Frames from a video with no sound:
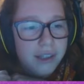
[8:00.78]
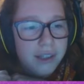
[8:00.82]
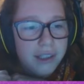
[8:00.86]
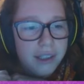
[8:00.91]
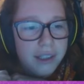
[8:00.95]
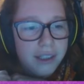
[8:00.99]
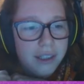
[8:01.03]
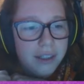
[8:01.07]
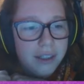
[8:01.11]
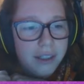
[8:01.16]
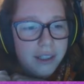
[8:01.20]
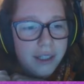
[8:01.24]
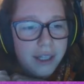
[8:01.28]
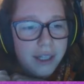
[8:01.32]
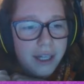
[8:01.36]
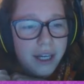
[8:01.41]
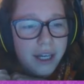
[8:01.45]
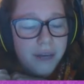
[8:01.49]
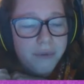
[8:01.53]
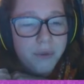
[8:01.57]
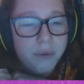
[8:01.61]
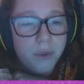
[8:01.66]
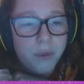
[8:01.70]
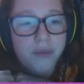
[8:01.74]

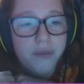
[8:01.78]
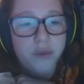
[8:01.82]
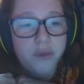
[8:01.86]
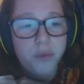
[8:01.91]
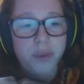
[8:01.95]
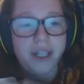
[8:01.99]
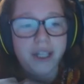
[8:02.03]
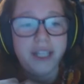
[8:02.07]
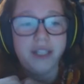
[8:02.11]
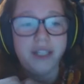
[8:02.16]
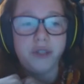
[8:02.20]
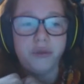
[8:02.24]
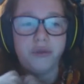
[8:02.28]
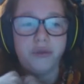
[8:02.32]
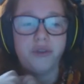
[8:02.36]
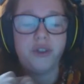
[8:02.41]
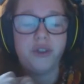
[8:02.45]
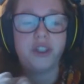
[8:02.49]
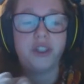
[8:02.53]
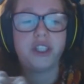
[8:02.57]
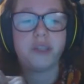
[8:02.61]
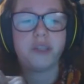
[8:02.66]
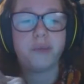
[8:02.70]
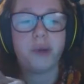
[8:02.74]
Have you ever played the
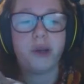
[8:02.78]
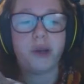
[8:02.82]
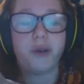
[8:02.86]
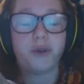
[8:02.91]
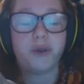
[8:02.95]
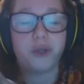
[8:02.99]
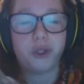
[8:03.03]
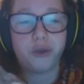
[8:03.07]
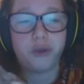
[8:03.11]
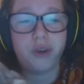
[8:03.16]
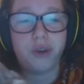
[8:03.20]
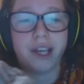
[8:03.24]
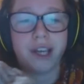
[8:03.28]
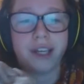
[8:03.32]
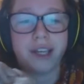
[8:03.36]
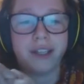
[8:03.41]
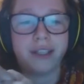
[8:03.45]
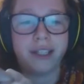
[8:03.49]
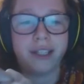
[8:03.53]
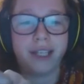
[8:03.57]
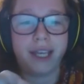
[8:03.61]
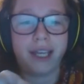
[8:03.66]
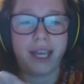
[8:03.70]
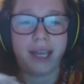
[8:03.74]
first Spyro the
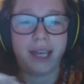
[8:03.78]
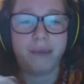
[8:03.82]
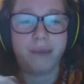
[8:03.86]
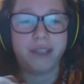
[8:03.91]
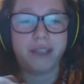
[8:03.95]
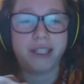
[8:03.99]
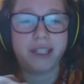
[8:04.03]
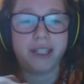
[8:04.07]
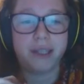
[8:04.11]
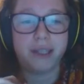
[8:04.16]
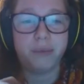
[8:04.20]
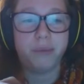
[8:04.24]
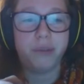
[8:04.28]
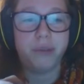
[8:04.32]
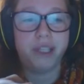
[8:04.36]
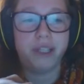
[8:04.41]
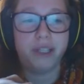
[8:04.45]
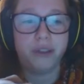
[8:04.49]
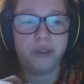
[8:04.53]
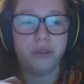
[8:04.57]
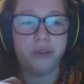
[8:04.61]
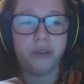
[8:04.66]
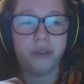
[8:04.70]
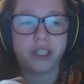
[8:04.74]
Dragon game simply
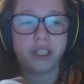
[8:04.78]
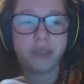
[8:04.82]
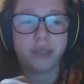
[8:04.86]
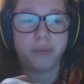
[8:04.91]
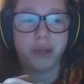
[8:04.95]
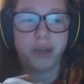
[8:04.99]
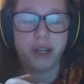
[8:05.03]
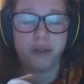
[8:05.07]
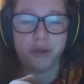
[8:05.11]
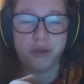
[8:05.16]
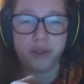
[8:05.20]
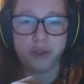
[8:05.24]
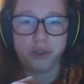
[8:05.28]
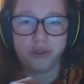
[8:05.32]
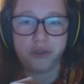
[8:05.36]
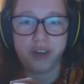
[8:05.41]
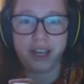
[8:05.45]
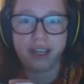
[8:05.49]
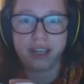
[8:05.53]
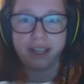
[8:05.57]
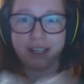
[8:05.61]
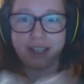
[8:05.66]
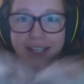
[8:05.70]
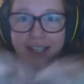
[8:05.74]
called Spyro the
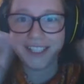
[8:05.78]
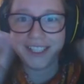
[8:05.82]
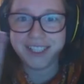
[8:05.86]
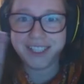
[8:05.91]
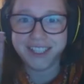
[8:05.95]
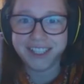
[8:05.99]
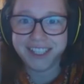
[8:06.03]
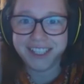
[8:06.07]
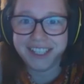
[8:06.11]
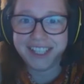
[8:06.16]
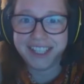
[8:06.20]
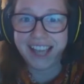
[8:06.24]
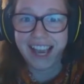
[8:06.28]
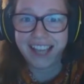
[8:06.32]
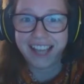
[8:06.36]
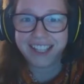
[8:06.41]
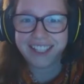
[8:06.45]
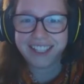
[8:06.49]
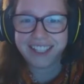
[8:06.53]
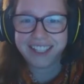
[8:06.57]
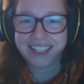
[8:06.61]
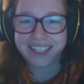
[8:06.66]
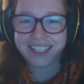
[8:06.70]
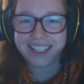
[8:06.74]
Dragon?
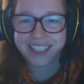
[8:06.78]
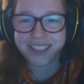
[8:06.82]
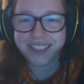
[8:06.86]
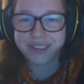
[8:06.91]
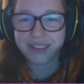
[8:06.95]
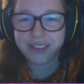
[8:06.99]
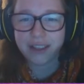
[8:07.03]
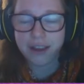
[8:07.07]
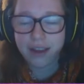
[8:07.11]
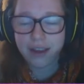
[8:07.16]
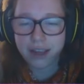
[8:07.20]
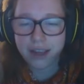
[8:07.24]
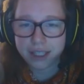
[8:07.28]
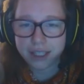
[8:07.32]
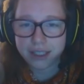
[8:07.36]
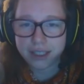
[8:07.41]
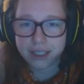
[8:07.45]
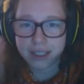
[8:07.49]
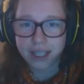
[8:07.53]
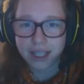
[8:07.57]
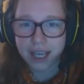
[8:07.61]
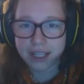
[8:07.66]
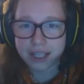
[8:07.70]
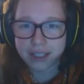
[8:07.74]
Yes.
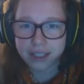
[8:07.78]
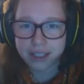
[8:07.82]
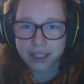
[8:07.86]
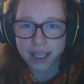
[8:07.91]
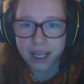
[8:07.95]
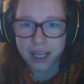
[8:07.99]
Yes.